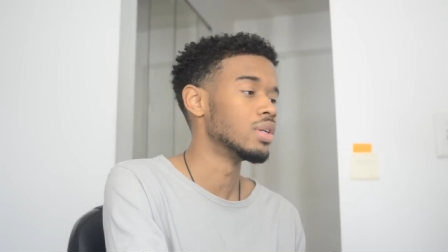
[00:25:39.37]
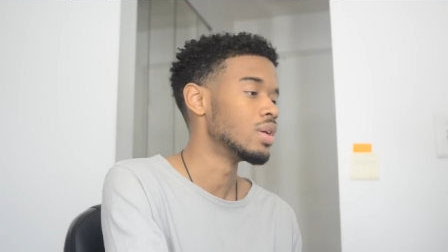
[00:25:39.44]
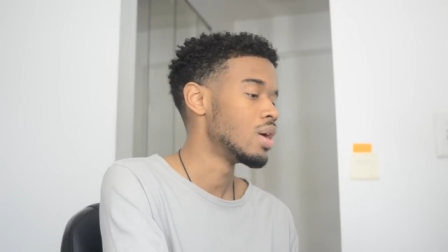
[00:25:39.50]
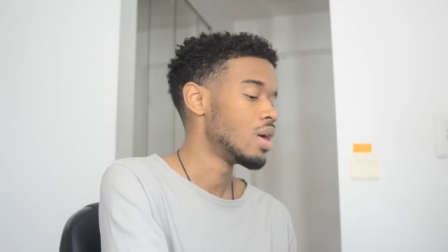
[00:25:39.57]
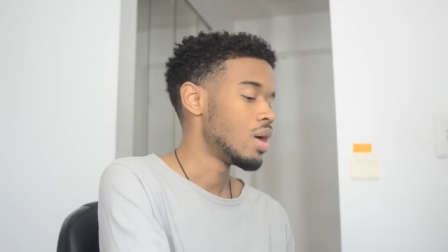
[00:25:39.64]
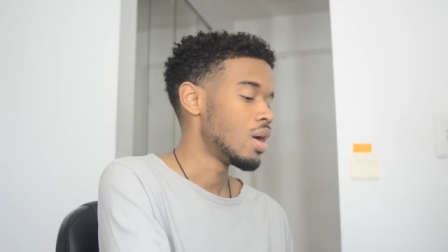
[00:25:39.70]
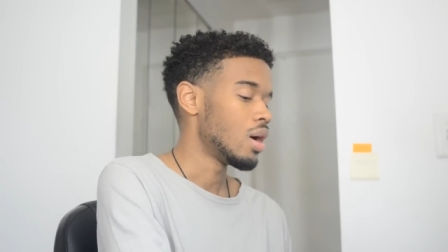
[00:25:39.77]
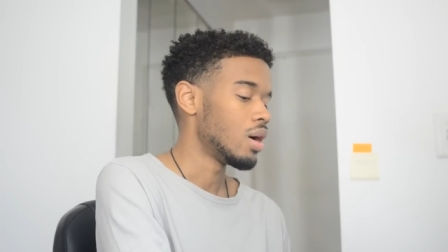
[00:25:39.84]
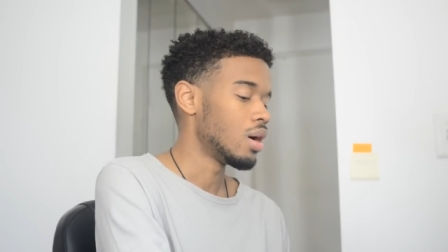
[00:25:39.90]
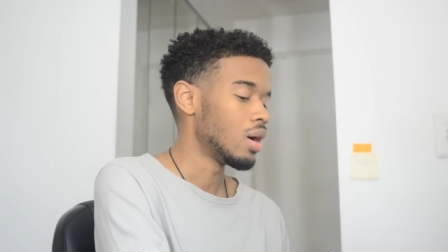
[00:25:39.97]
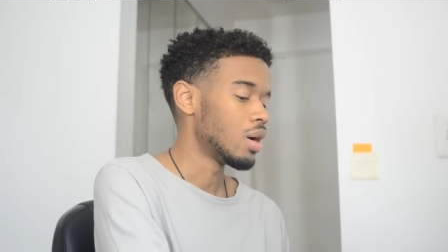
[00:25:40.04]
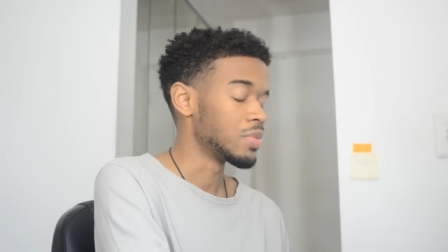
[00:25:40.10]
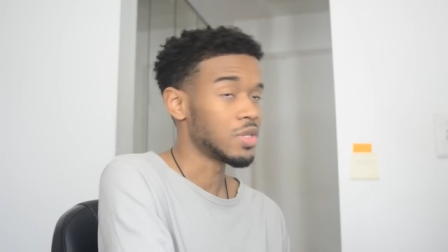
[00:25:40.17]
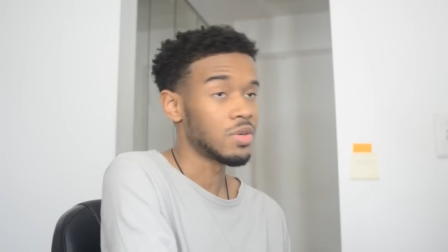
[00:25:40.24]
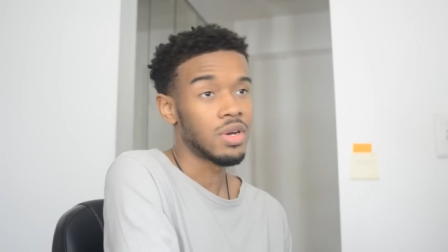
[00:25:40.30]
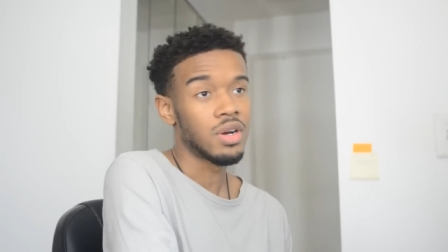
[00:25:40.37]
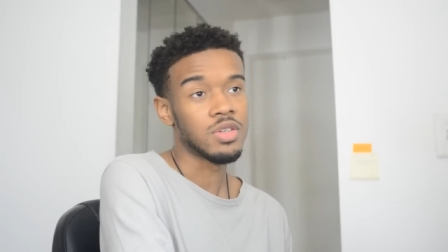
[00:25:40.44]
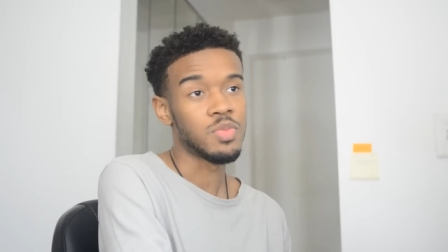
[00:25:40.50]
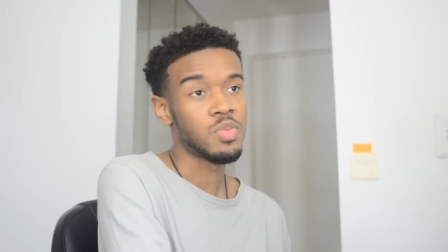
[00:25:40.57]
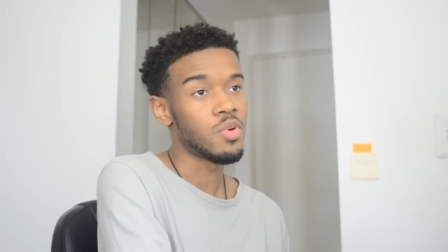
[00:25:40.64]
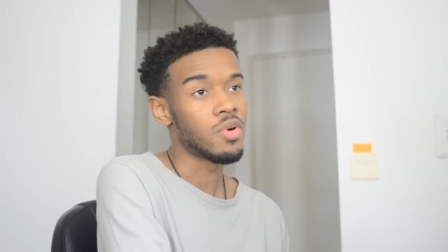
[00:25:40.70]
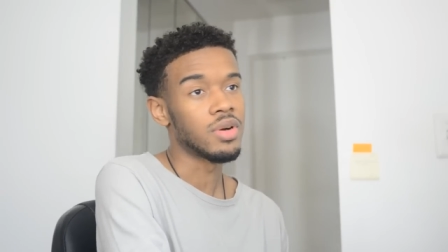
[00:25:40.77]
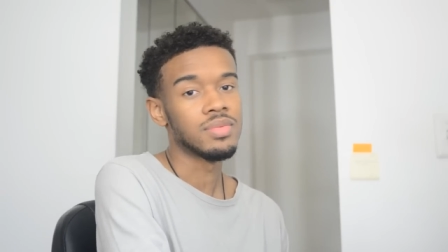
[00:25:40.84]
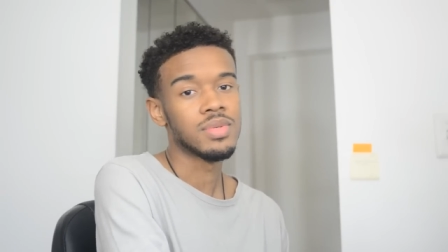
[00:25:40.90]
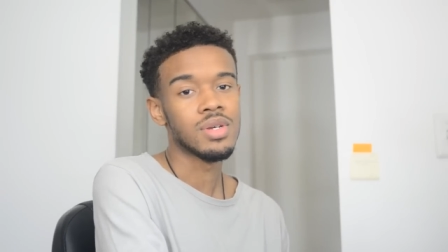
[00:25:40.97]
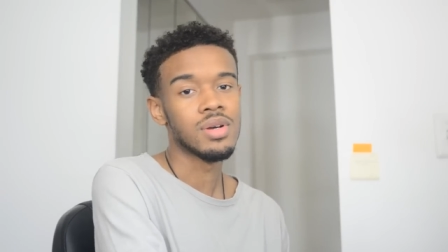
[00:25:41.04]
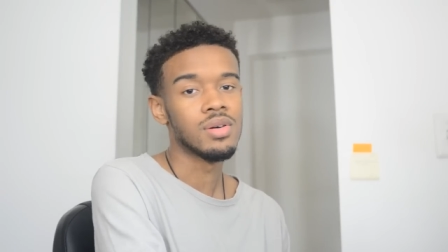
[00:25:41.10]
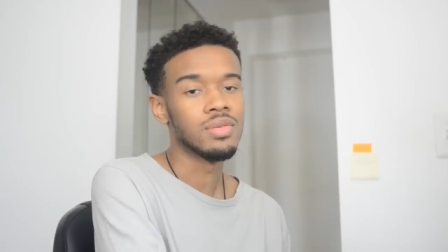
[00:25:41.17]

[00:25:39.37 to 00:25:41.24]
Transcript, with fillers: and uh, I'm still going to support.